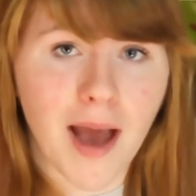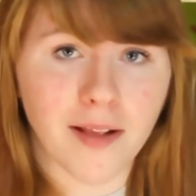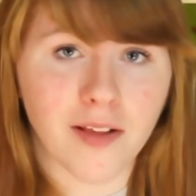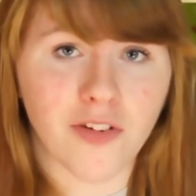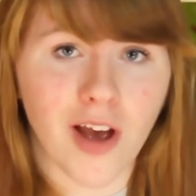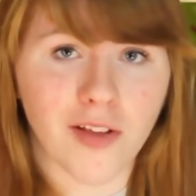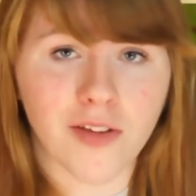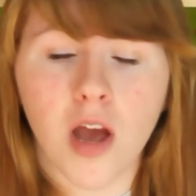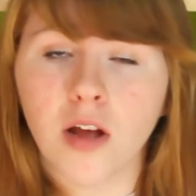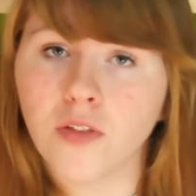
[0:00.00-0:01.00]
I
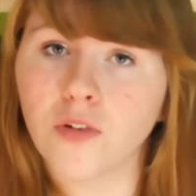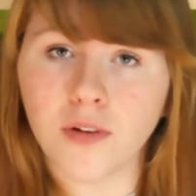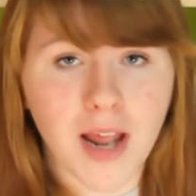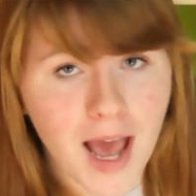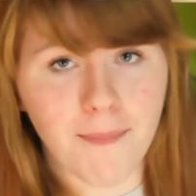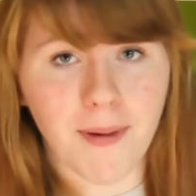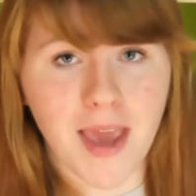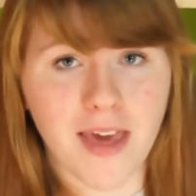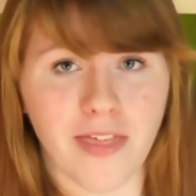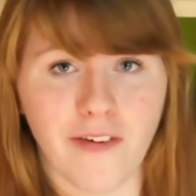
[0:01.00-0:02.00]
suggest do not
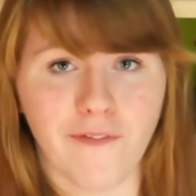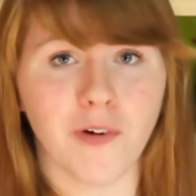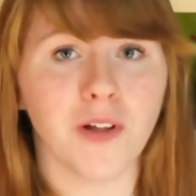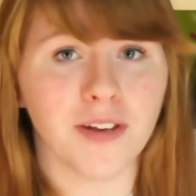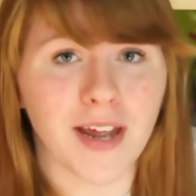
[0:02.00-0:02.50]
pay the full